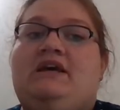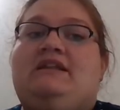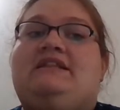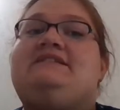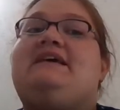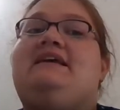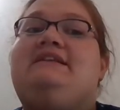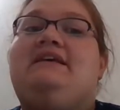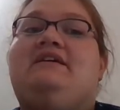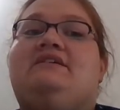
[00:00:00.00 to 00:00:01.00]
This
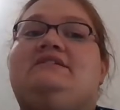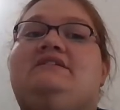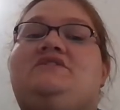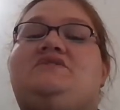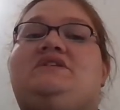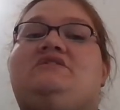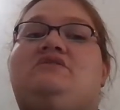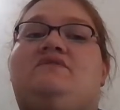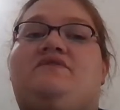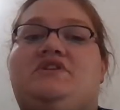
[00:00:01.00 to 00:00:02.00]
idea continues into
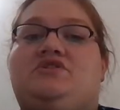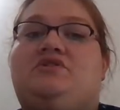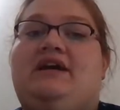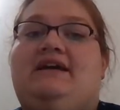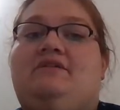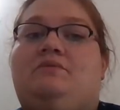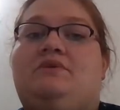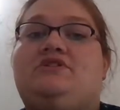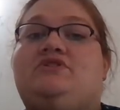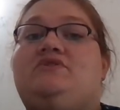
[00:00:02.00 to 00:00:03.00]
the first grade,
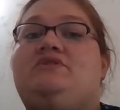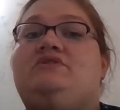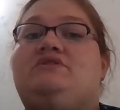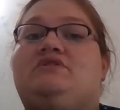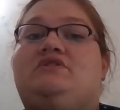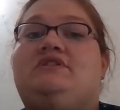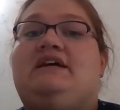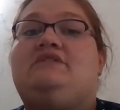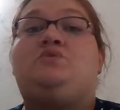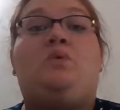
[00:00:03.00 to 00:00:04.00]
where students learn
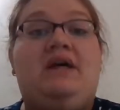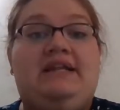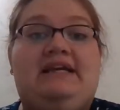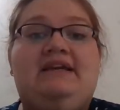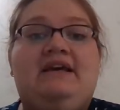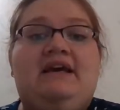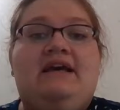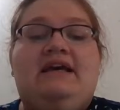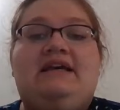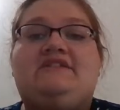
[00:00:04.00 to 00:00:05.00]
that 20
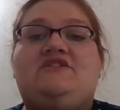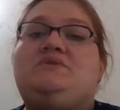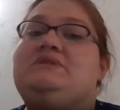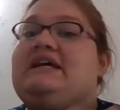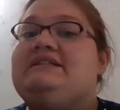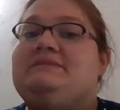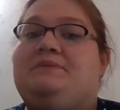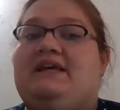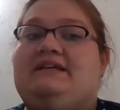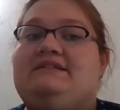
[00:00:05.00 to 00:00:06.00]
is 2 tens
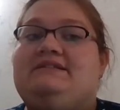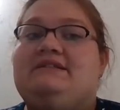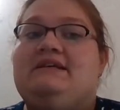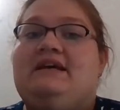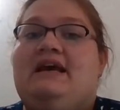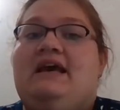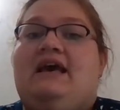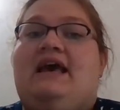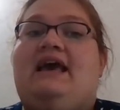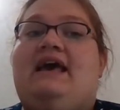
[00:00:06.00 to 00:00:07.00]
place
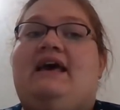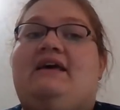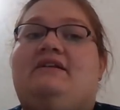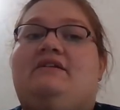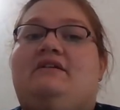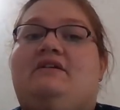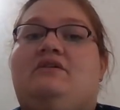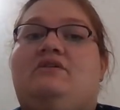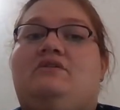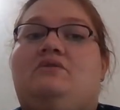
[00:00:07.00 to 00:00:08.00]
and
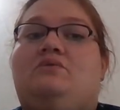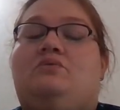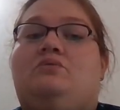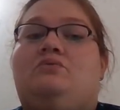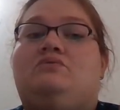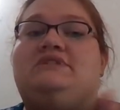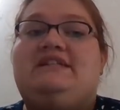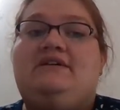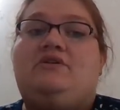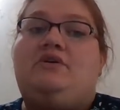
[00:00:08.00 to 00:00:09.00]

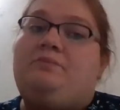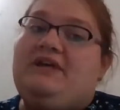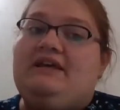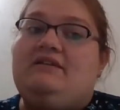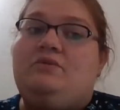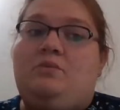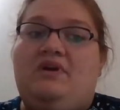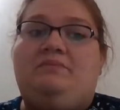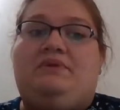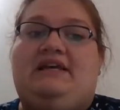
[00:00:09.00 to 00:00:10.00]
0 being in the
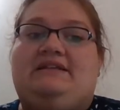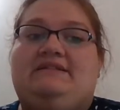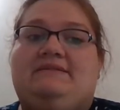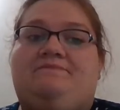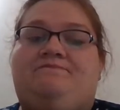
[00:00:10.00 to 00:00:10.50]
1 place,